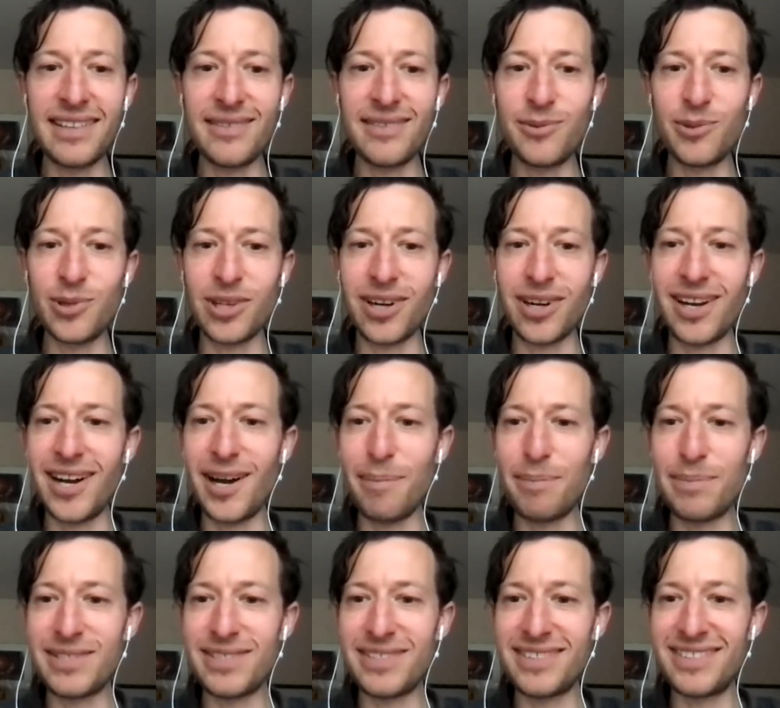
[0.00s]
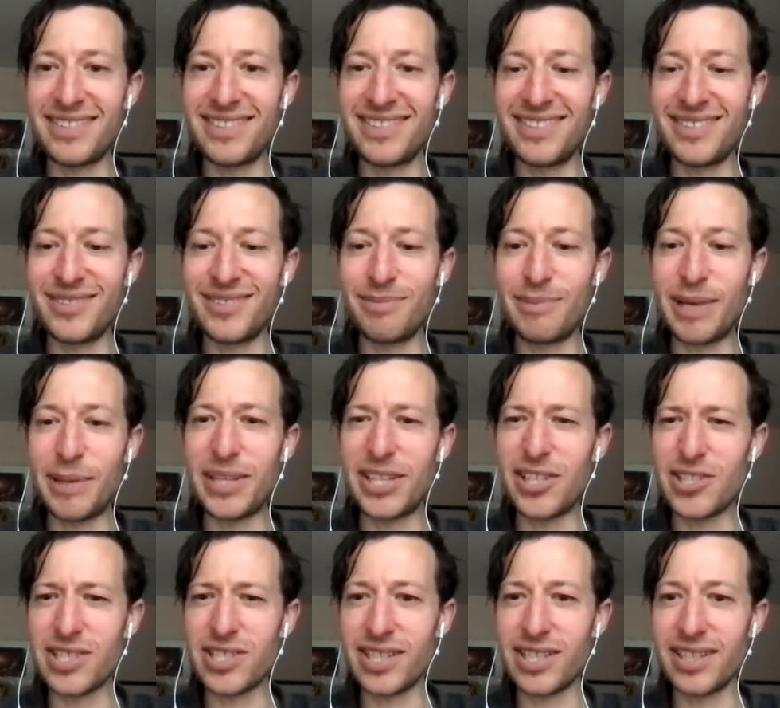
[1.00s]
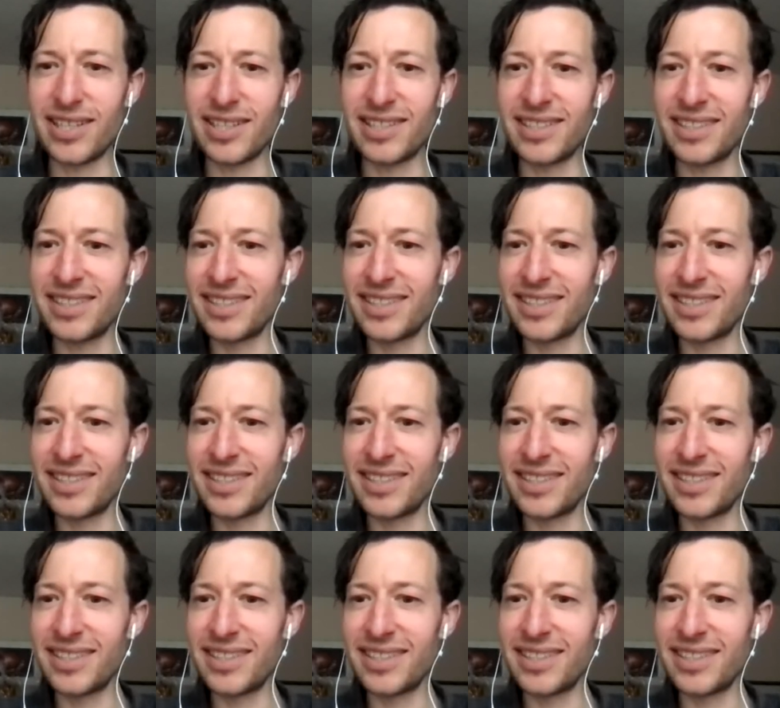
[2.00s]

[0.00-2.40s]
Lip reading: we're up. Maybe there's a